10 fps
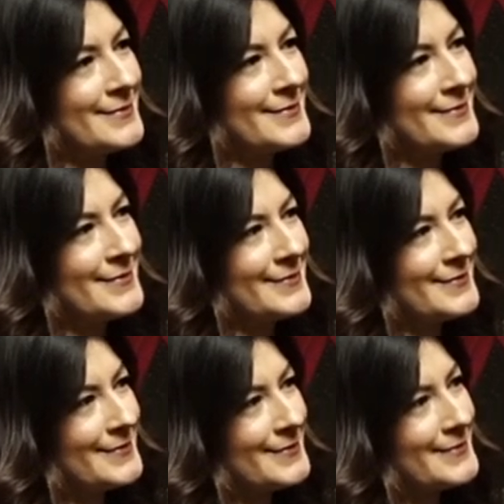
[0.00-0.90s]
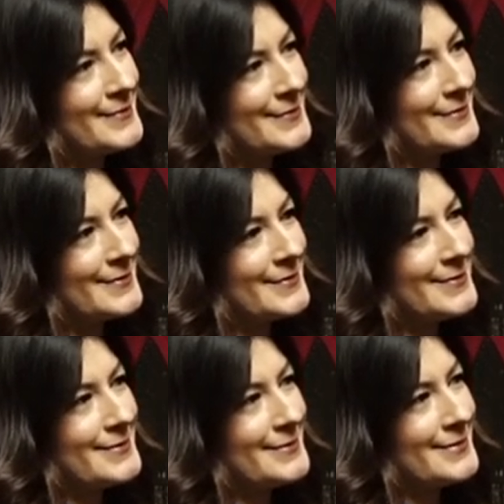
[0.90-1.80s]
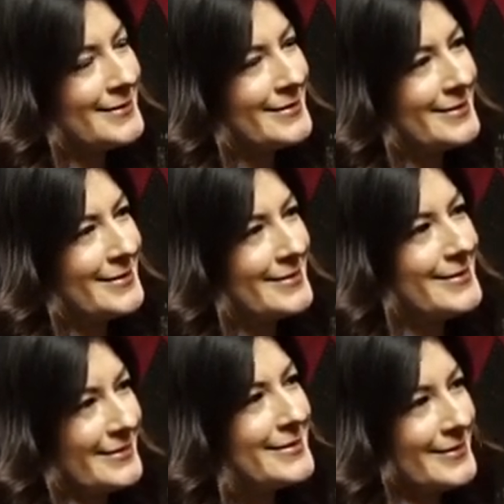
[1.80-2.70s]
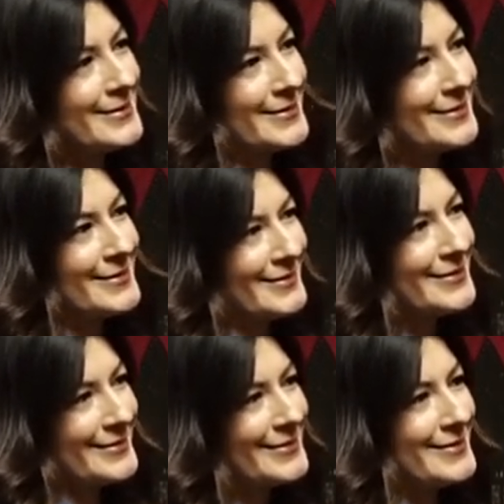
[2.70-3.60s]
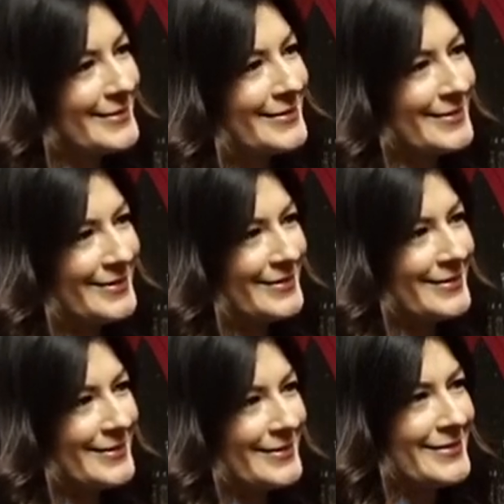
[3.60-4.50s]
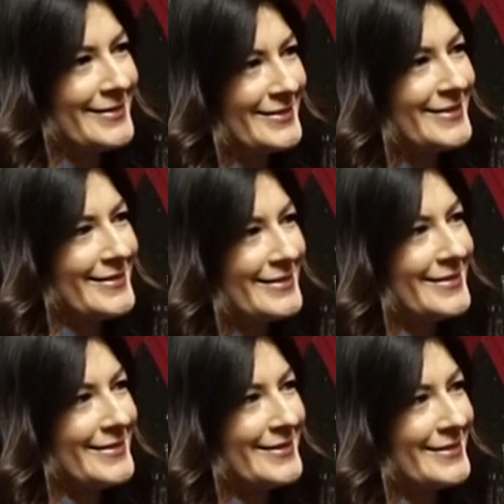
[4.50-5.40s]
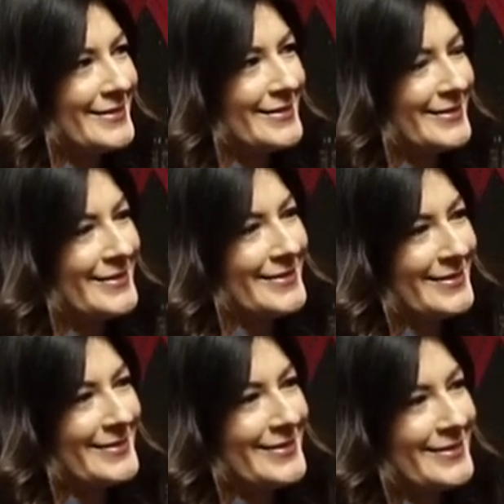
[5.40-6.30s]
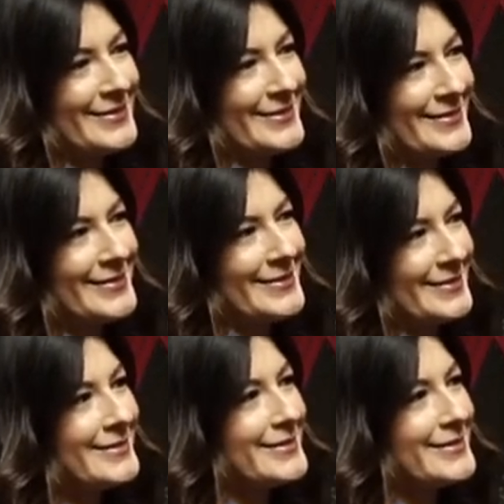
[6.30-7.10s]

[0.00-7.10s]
No words are spoken by the person on screen.